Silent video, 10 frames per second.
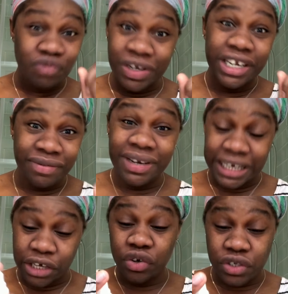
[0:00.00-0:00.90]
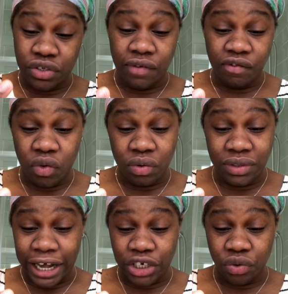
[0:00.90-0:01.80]
Really, really good stuff, all
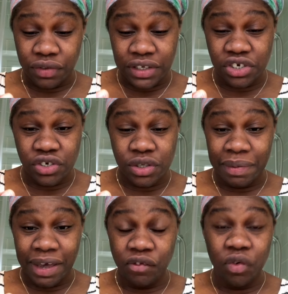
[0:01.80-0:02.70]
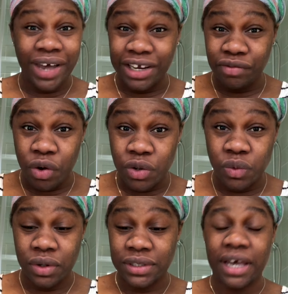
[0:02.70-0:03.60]
natural. And this is just a bit of organic rose
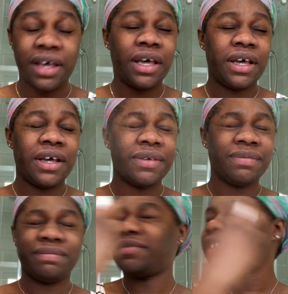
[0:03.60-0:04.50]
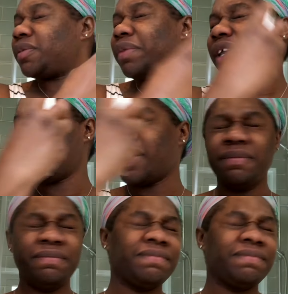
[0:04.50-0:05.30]
water. Just spray that on.